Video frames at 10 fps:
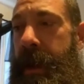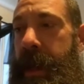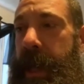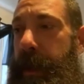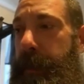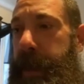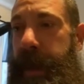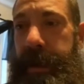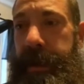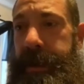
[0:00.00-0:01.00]
eating
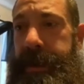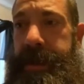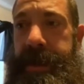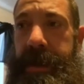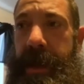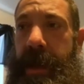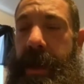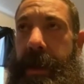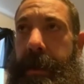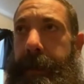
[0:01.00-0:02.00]
pills,
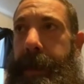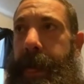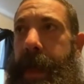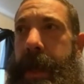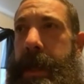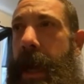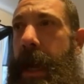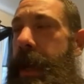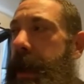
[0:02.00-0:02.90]
not